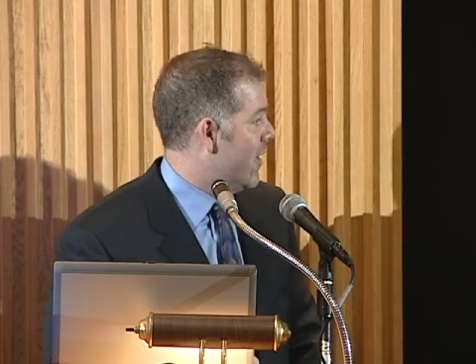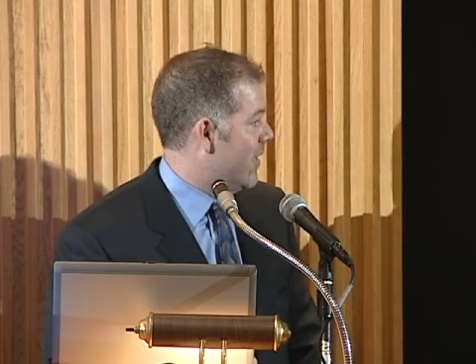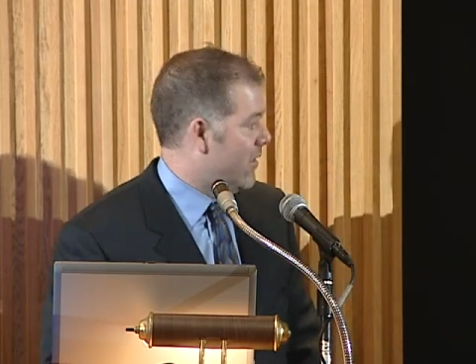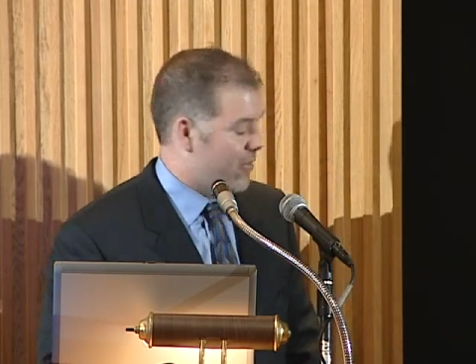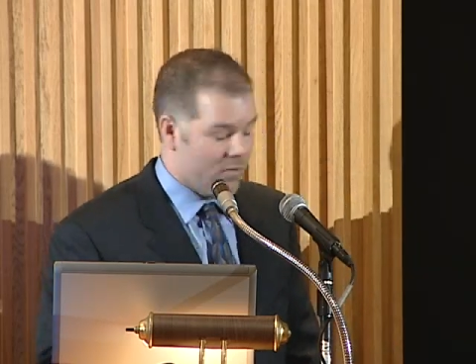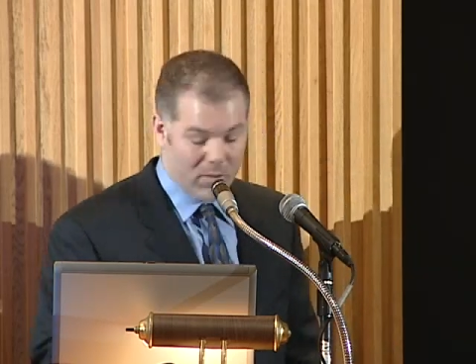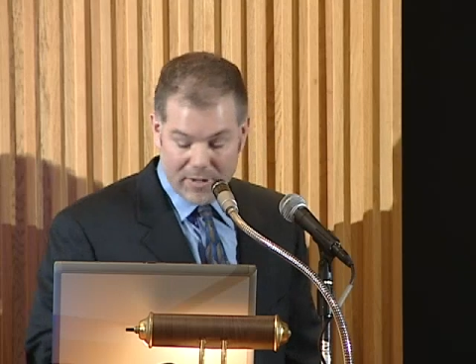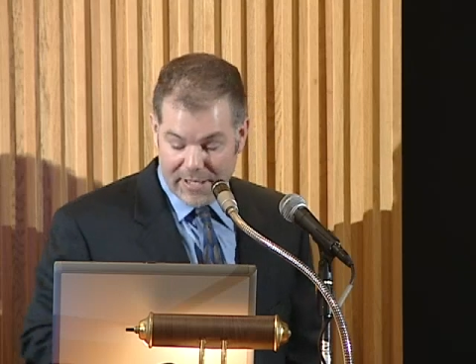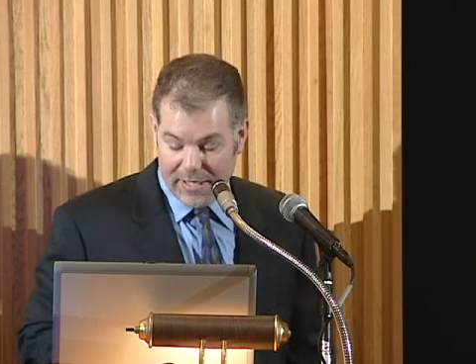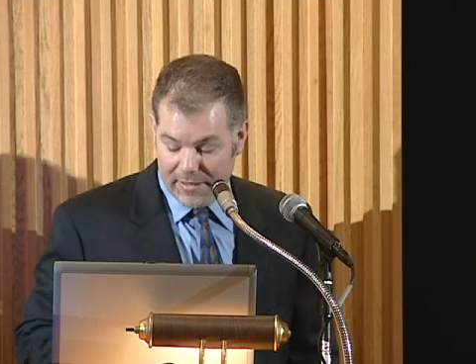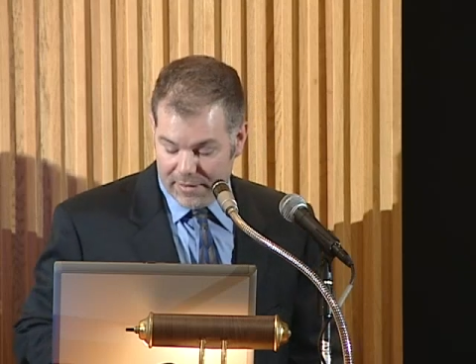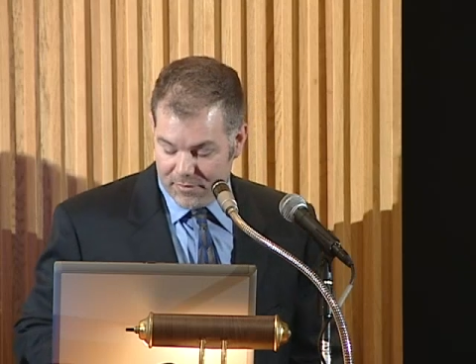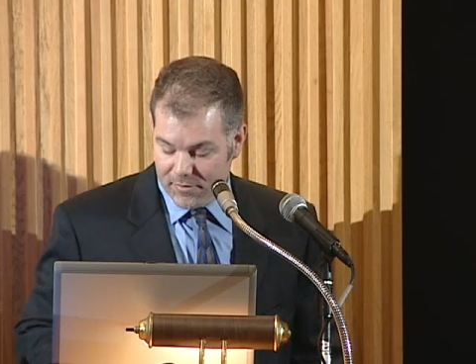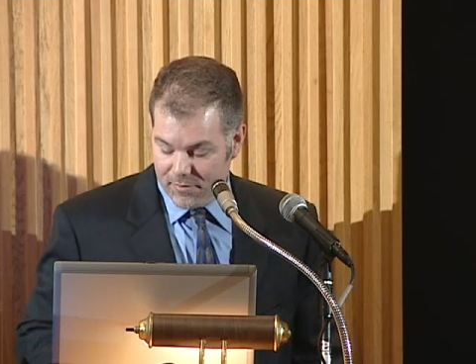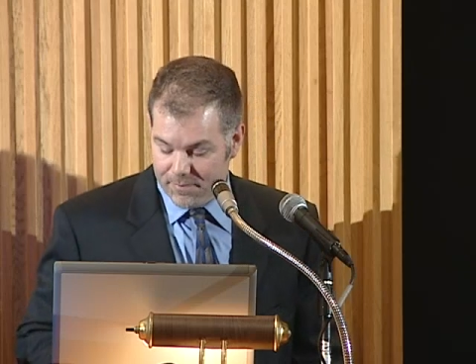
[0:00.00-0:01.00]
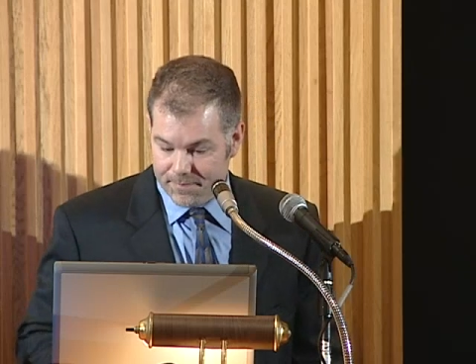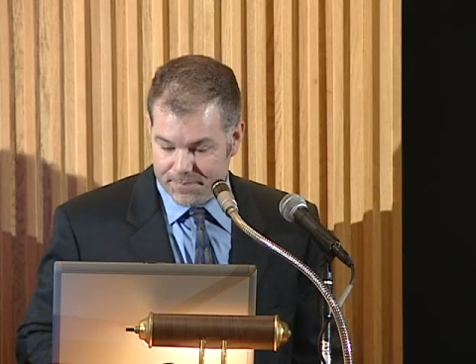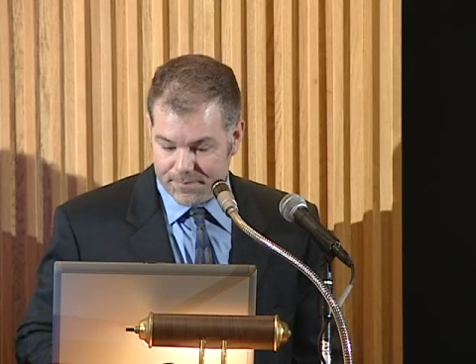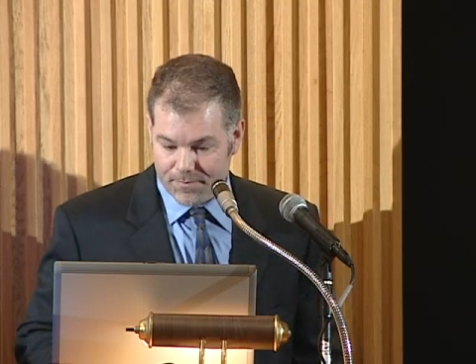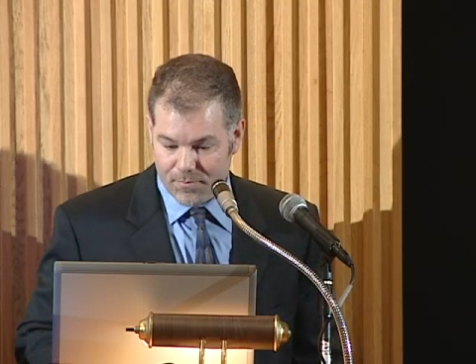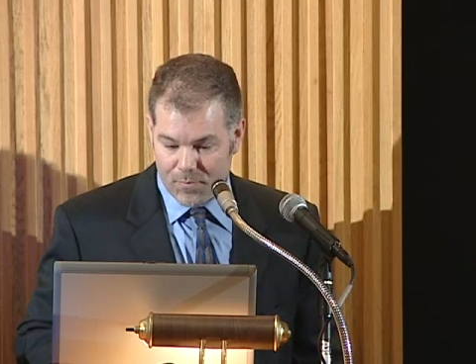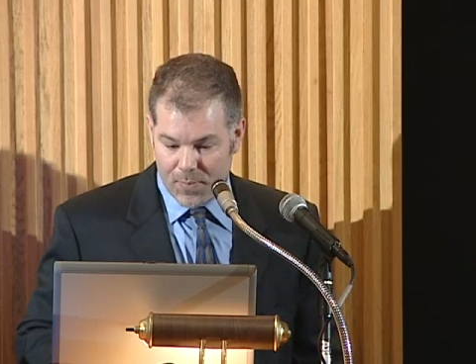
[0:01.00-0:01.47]
these organics.
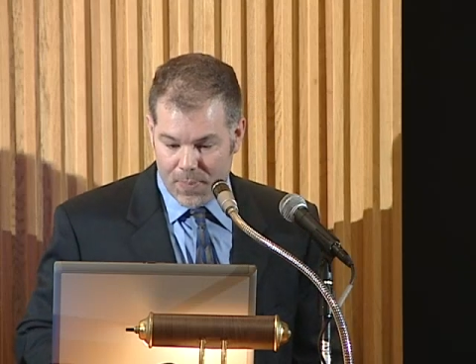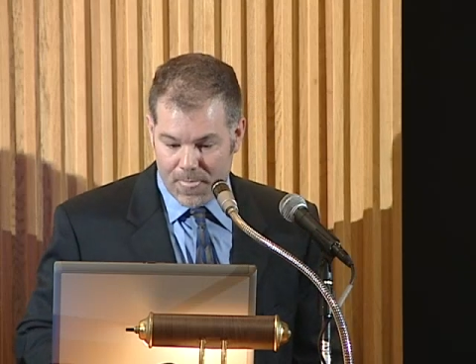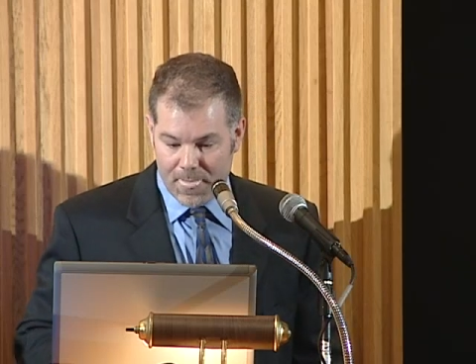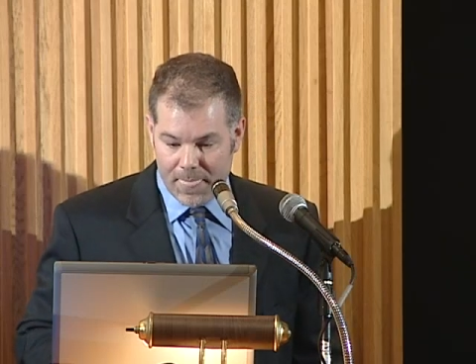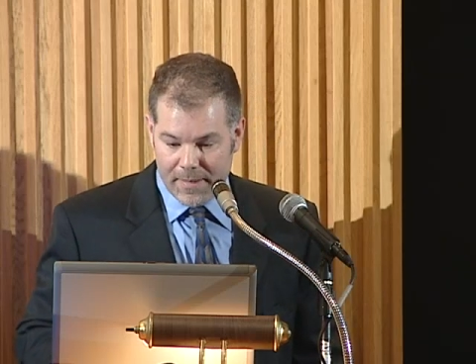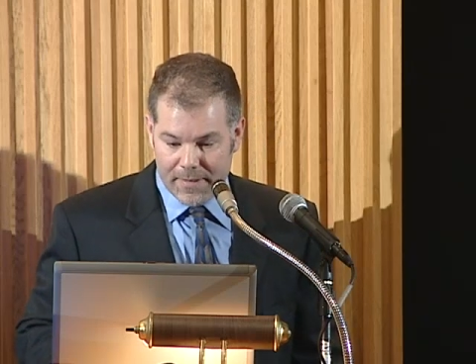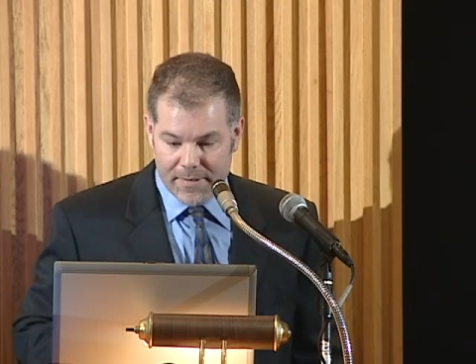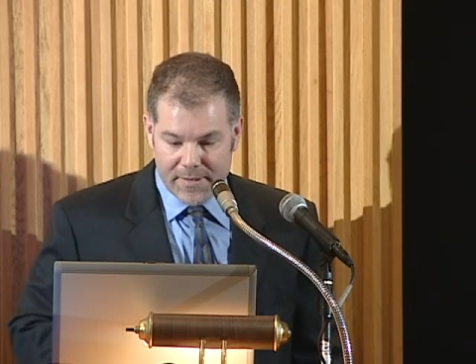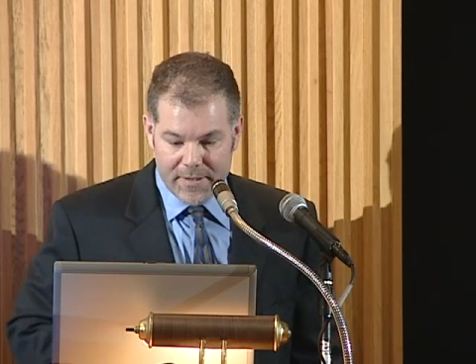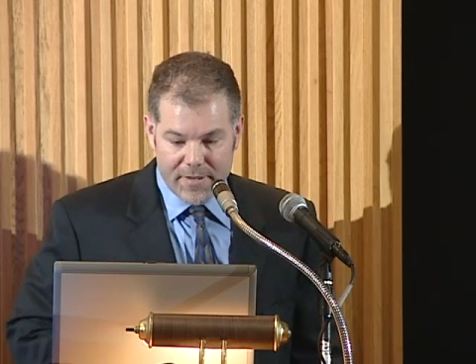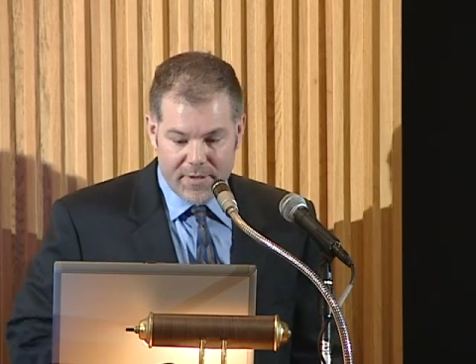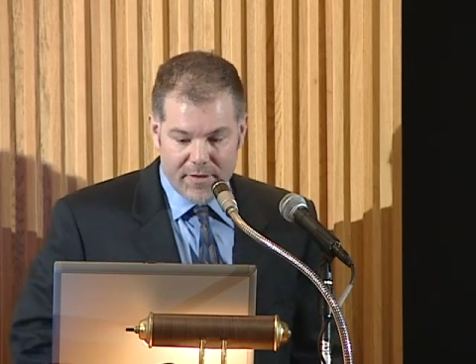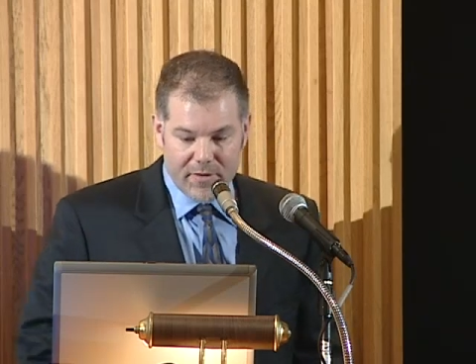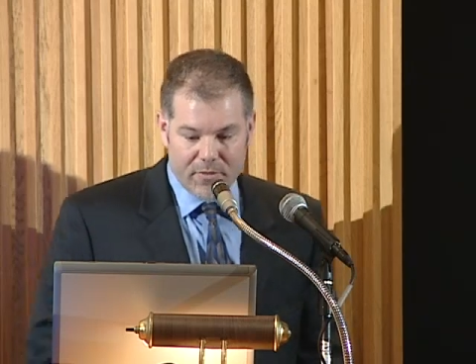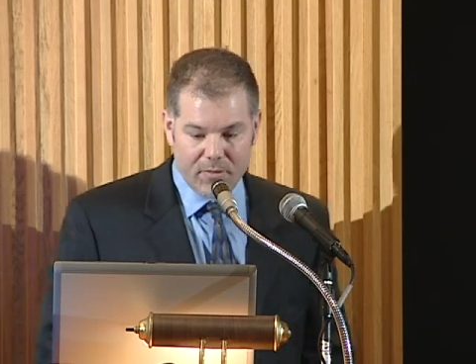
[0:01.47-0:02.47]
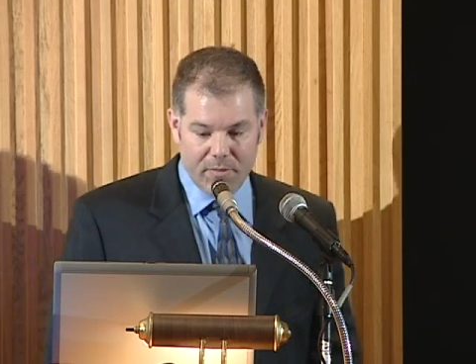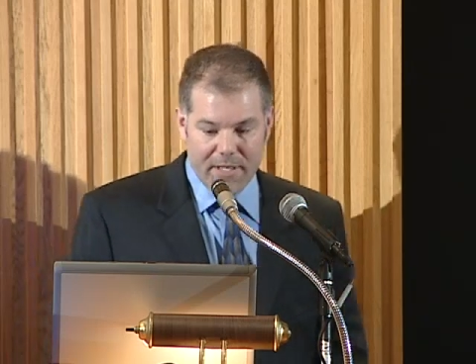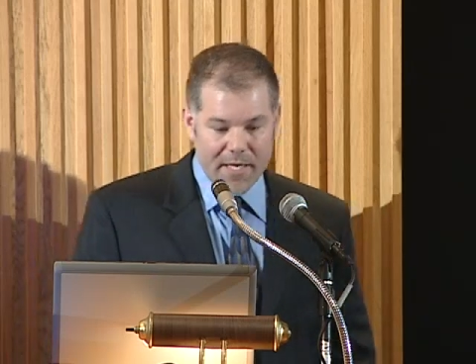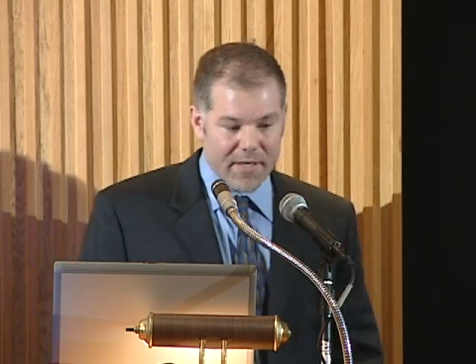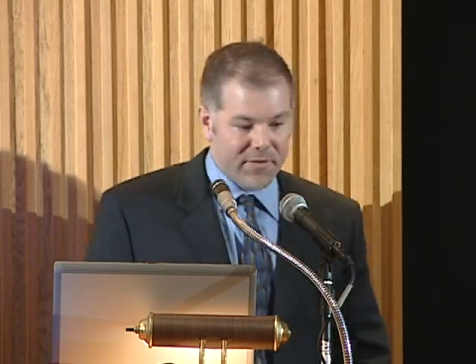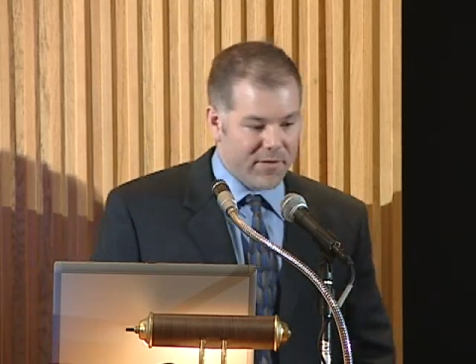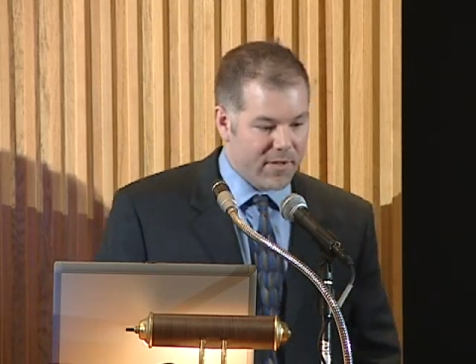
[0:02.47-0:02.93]
So
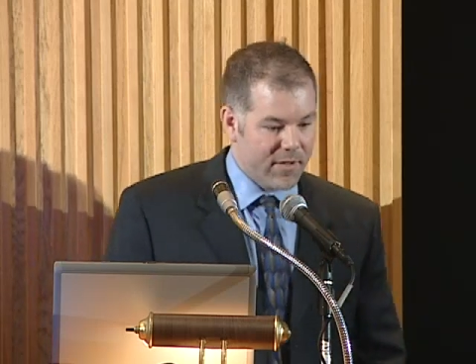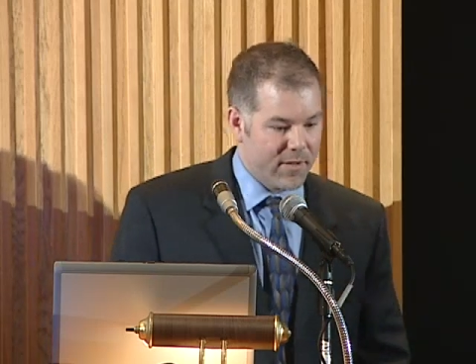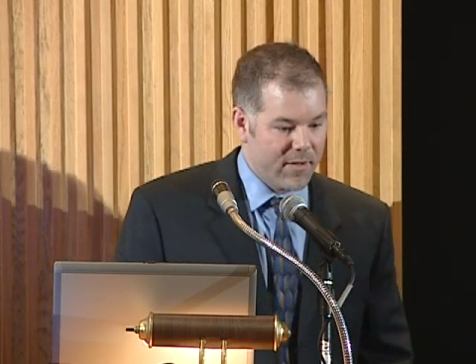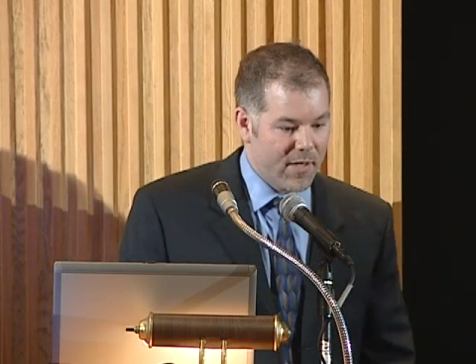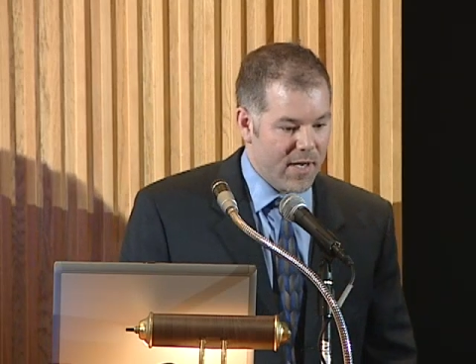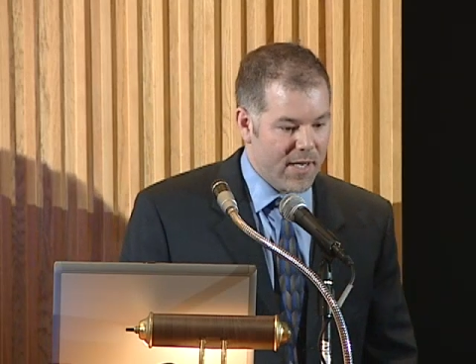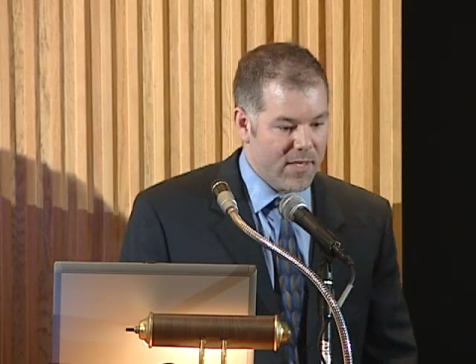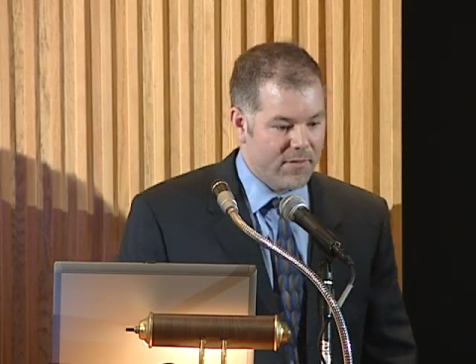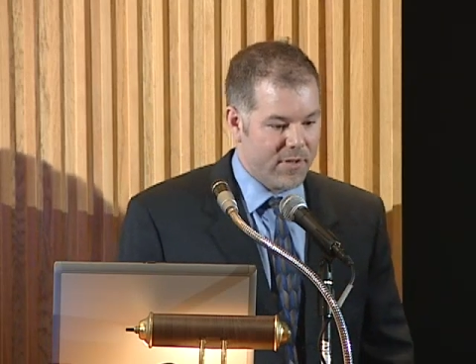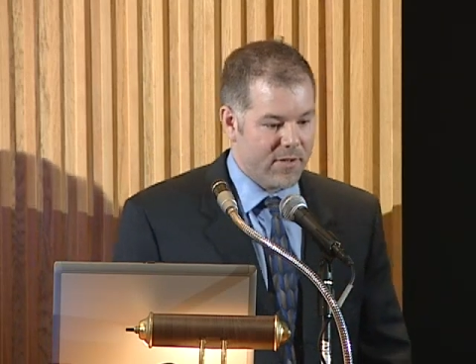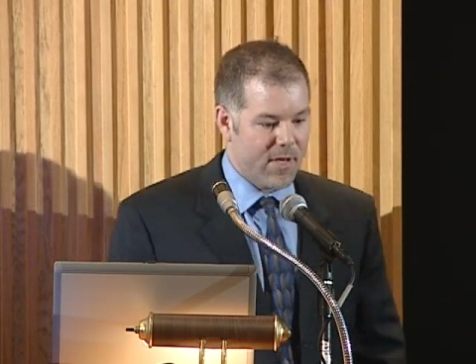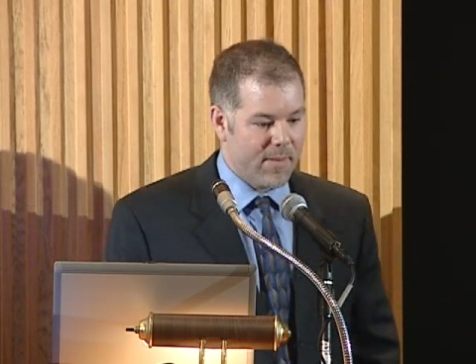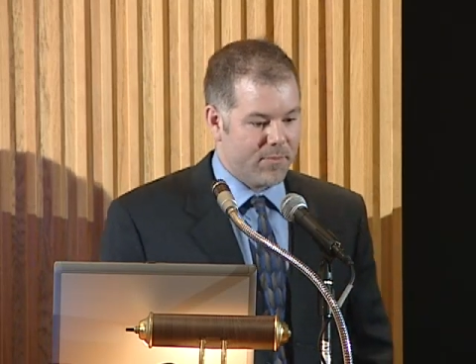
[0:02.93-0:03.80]
NASA kind of